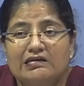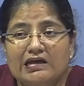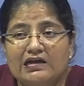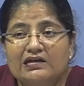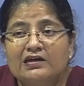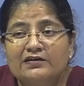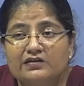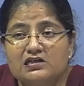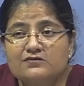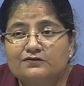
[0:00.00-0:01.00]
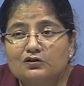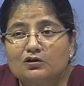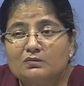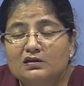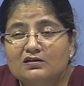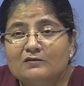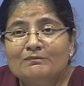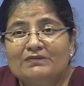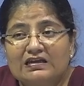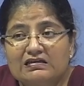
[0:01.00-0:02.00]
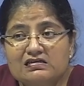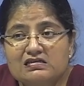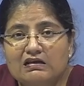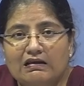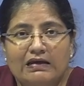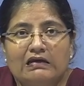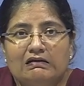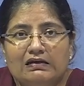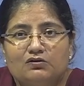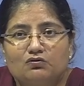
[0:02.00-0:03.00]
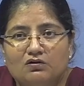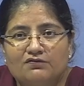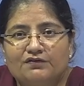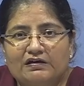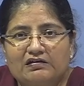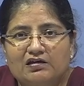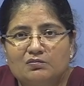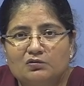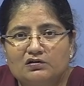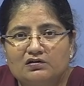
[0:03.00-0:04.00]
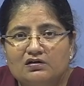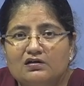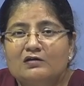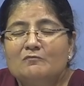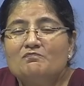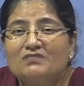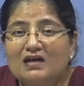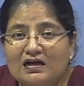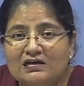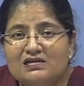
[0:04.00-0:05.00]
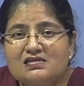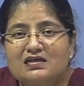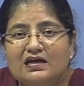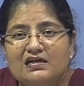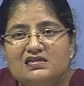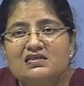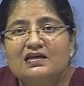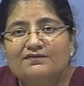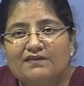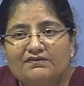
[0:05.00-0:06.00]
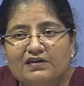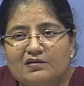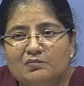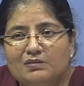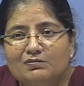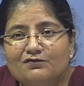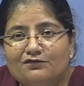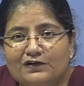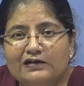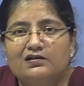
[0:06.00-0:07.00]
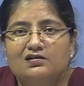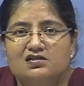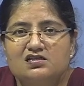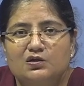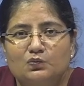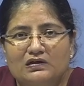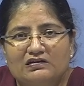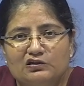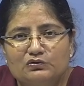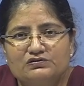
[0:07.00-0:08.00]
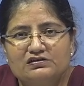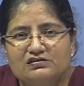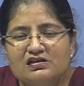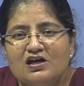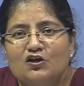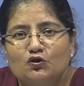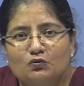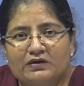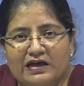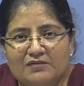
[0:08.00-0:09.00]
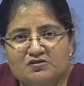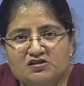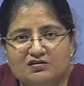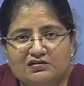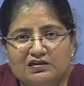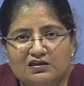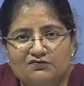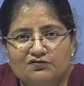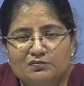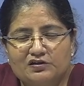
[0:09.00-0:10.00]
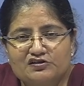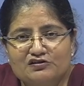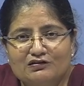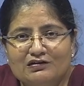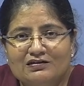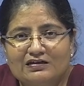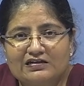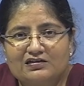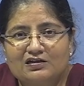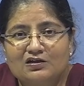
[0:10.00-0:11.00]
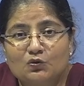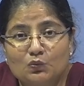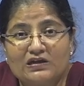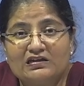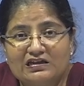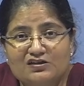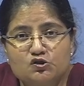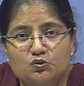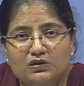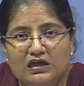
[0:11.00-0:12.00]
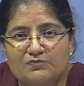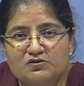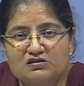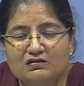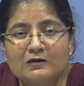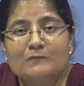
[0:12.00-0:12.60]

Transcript: that this phenomenon is likely to affect him or her, understands that there may be filters that one uses to capture the information that one needs to capture,